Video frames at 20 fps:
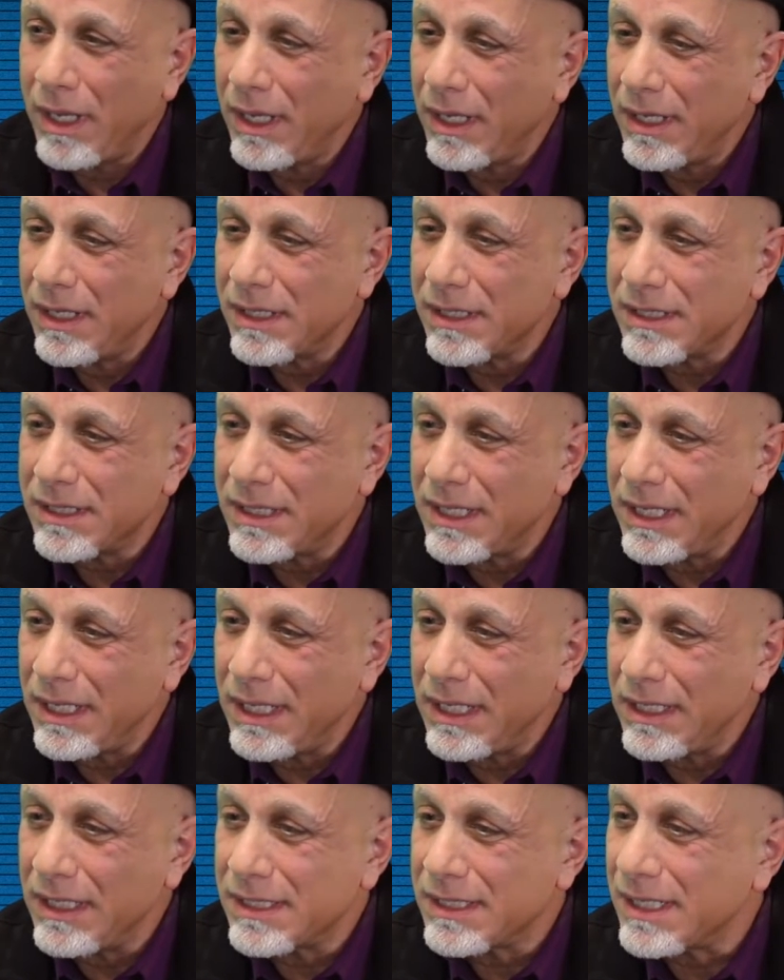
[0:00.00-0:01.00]
is
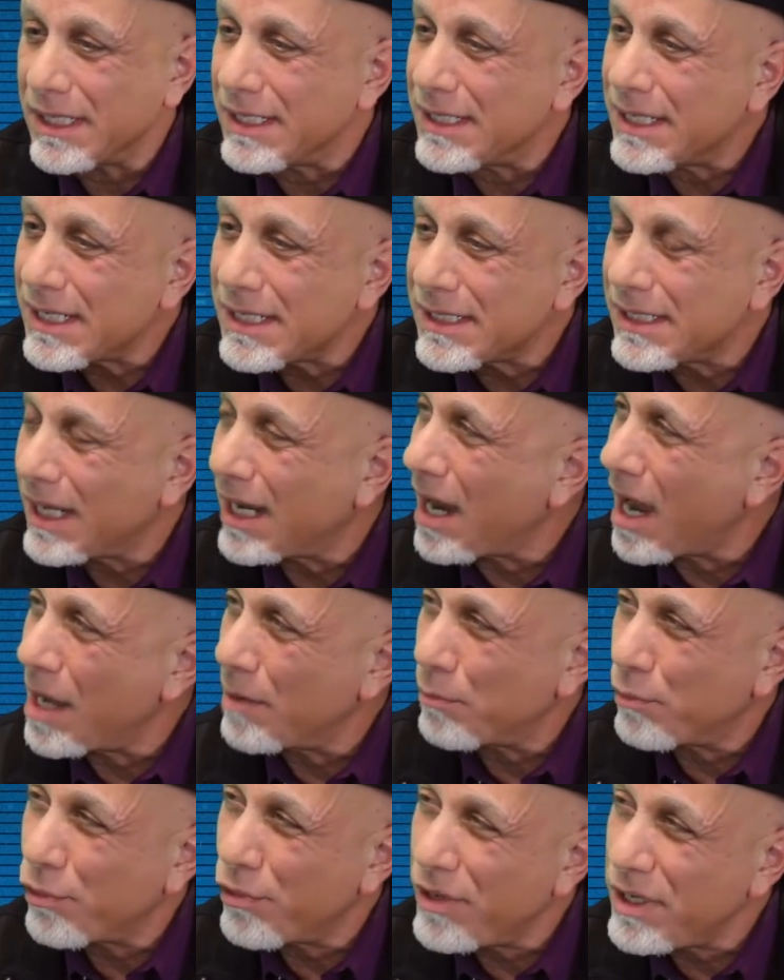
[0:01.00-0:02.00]
the statistic
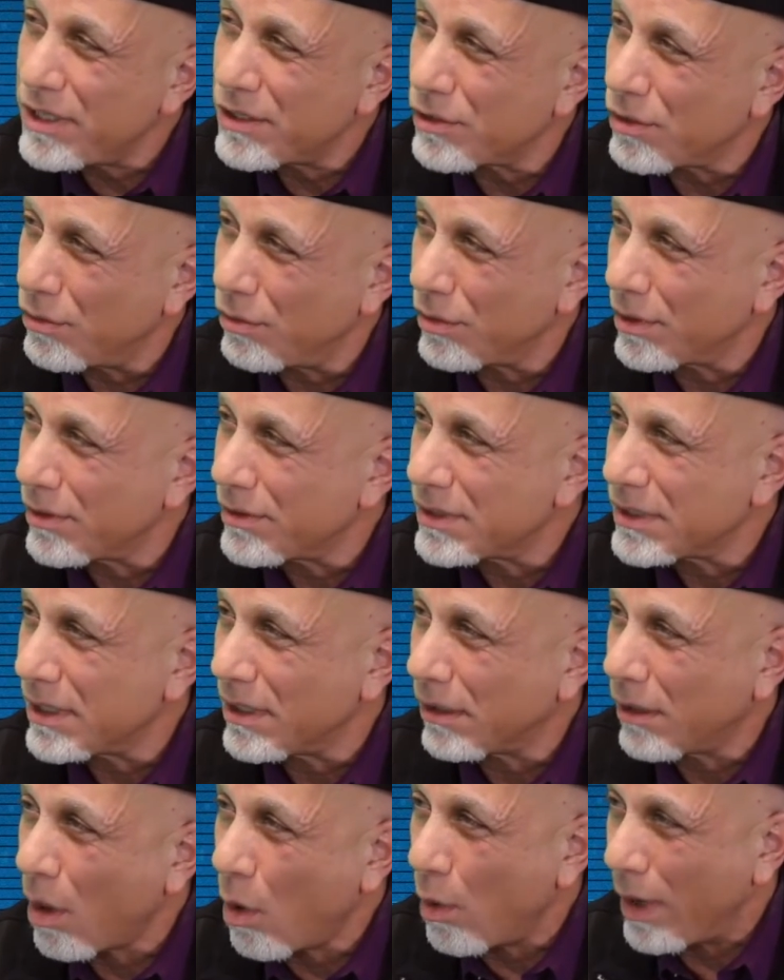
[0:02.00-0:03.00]
on preschoolers
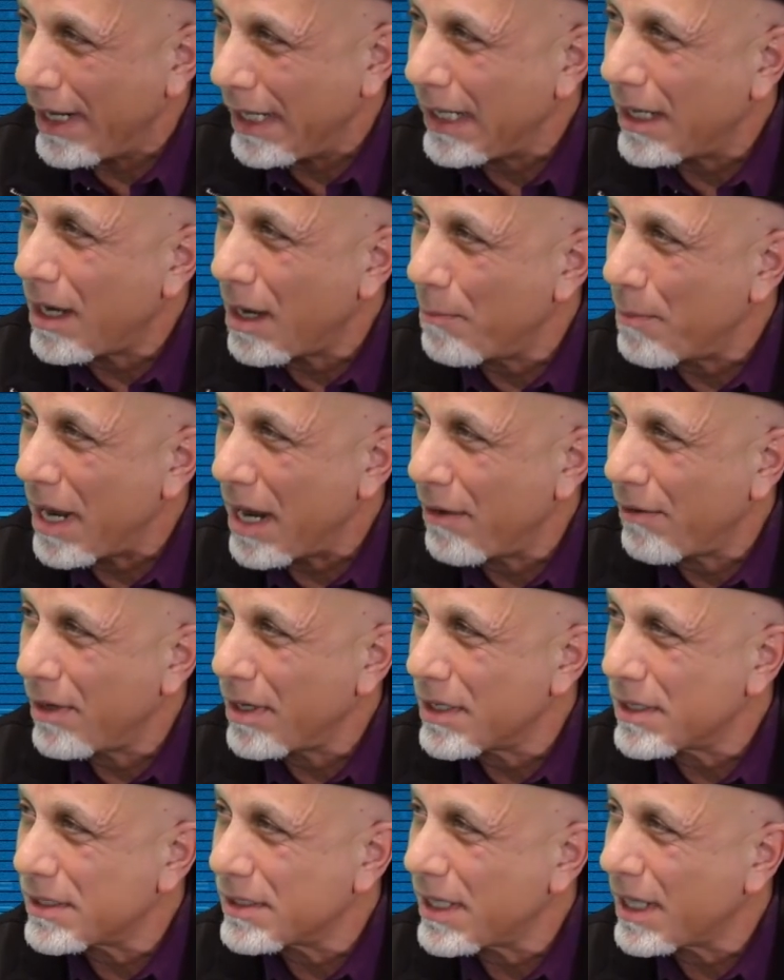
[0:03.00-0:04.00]
in low-income
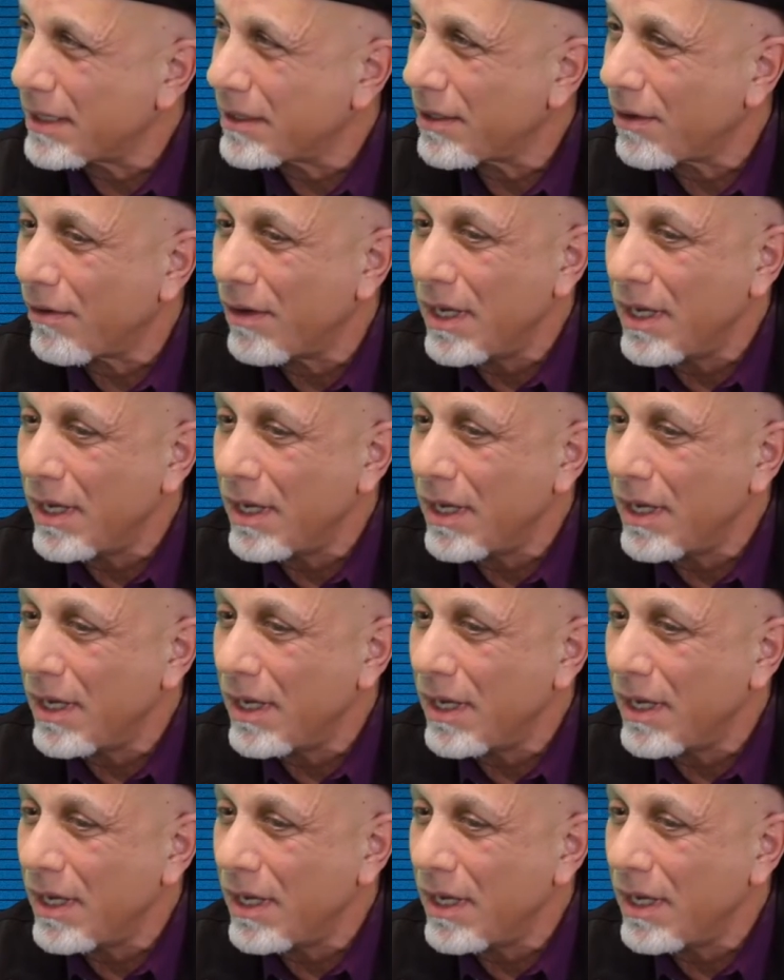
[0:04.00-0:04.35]
areas, that